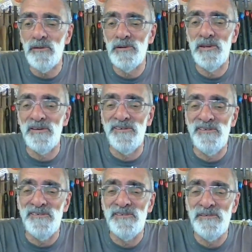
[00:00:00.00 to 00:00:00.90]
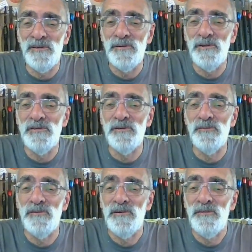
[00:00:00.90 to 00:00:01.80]
I don't need
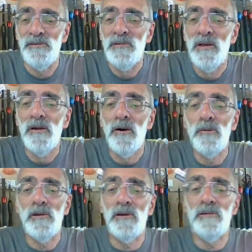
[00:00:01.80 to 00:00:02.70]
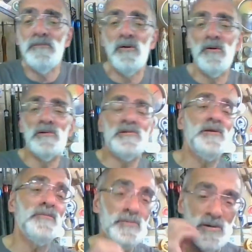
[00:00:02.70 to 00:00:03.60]
tutoring on Okay, all right,
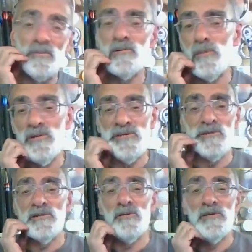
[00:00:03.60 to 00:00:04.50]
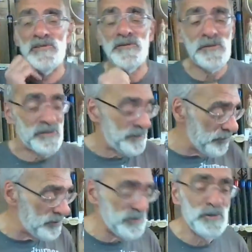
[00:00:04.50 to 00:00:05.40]
Steve. I'm sorry, it was a wasted journey tonight then
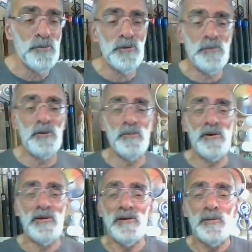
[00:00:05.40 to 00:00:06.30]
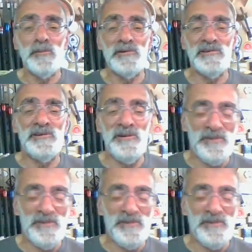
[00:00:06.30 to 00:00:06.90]
because you knew all about breaking goblets, did you?